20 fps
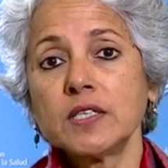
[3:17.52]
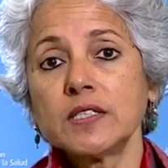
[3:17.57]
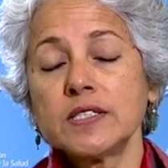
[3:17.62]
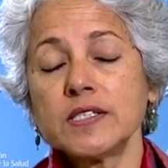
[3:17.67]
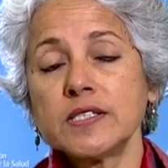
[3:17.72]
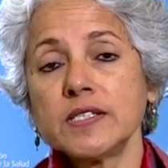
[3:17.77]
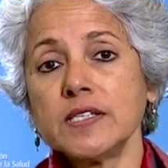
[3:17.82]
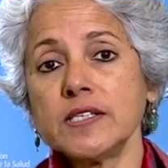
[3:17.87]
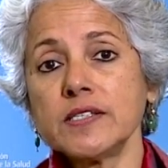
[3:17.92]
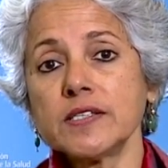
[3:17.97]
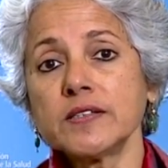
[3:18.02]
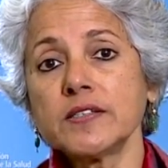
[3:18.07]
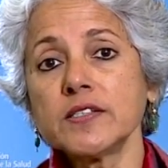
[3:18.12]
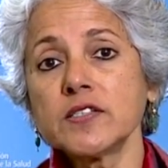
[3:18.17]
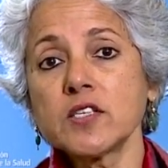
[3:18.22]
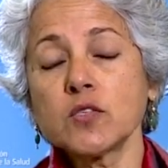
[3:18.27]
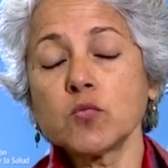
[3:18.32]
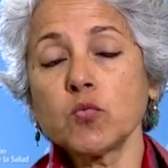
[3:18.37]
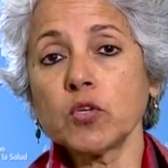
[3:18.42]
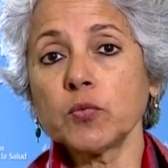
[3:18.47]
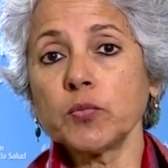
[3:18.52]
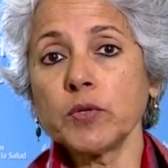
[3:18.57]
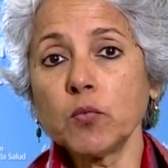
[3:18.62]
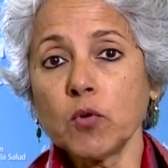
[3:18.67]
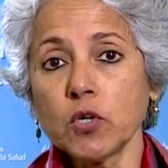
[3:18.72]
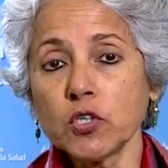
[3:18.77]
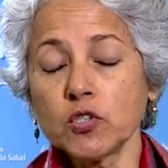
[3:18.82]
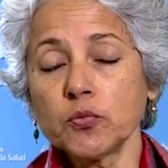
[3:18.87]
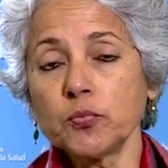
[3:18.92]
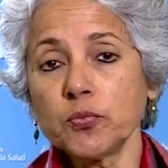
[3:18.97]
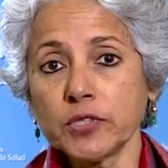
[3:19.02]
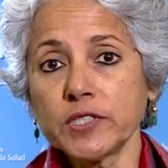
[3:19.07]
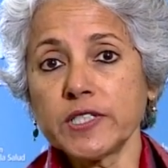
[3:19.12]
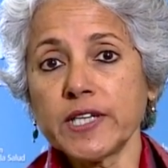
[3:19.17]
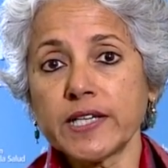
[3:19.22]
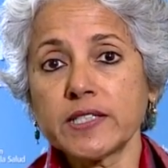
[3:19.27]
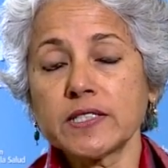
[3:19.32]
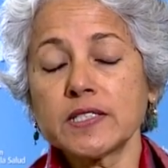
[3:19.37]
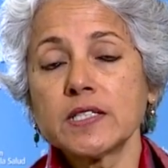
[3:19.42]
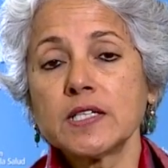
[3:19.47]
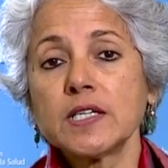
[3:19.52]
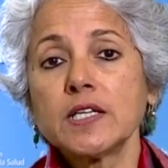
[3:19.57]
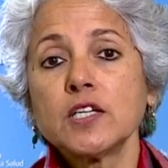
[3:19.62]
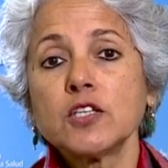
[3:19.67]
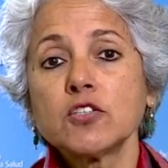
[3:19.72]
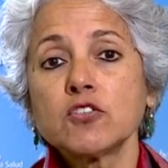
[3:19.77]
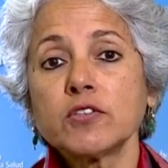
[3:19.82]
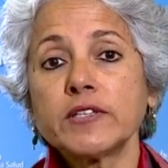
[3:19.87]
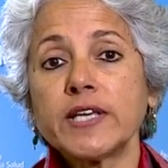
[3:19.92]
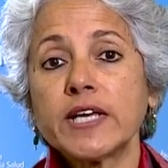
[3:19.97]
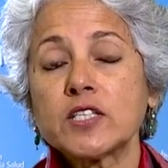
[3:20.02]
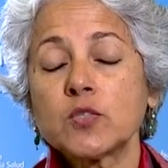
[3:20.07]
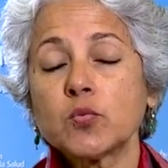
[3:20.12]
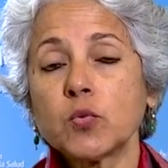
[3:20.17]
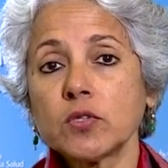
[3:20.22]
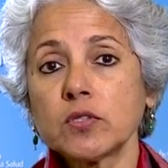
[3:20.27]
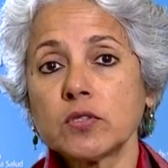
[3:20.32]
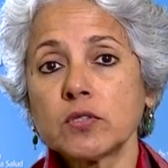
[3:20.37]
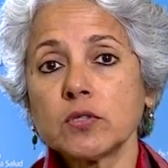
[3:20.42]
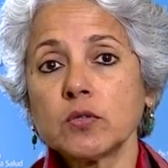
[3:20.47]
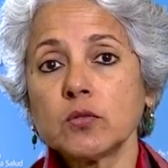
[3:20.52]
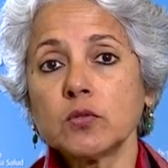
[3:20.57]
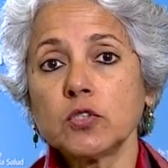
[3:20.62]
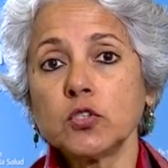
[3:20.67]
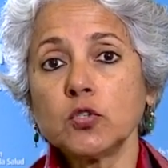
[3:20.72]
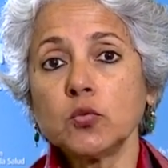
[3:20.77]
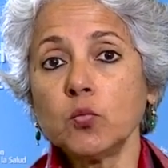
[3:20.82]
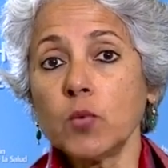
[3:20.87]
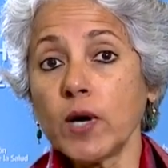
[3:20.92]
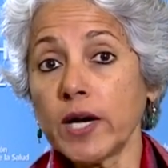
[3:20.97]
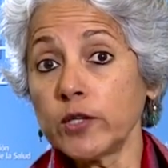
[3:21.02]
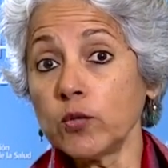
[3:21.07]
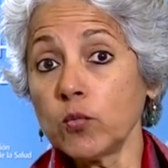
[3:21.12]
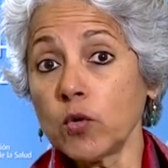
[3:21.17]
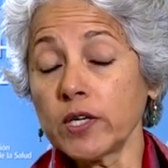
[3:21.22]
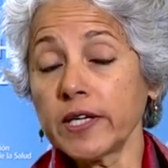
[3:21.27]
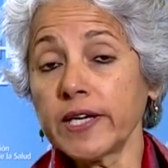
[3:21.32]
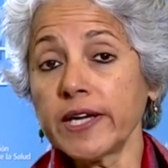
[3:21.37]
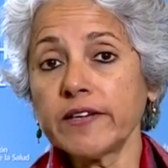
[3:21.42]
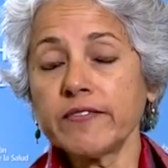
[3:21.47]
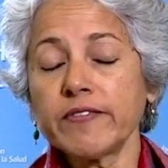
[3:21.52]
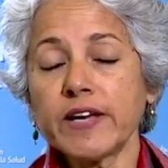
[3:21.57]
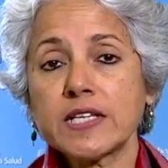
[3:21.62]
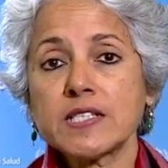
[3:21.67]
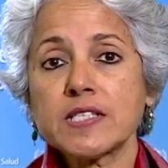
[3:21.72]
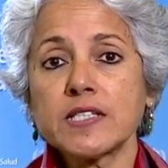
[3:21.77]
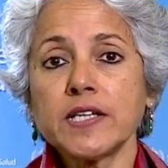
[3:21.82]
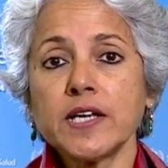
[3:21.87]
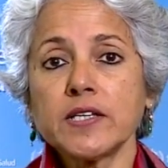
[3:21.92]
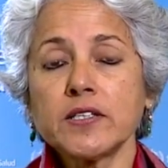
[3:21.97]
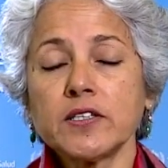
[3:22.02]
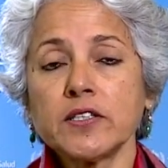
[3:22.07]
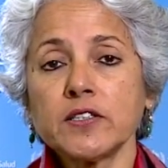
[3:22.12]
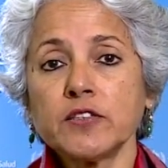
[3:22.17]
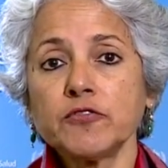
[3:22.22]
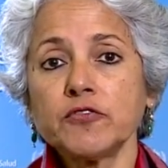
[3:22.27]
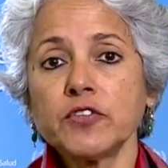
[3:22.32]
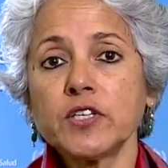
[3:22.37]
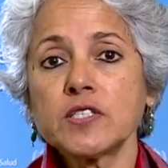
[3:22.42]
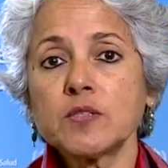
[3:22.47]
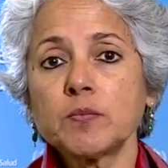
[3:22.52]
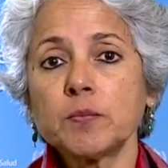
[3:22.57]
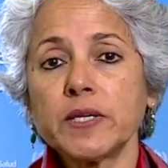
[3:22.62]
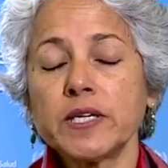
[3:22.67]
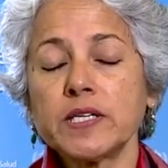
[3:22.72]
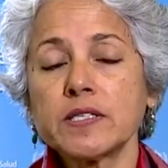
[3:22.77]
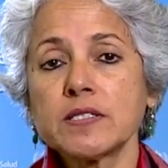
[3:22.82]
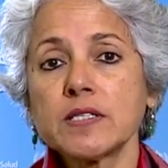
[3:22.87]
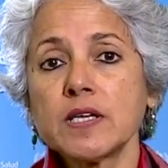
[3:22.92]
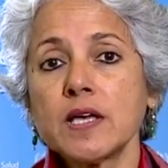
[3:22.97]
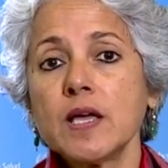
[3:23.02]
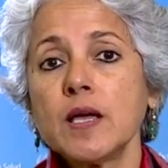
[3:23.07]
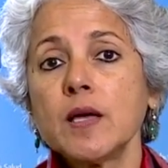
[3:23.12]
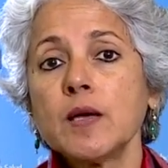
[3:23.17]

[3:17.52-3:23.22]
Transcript: disease, and this is what we want to protect. So that's why you want to get vaccinated in the first place.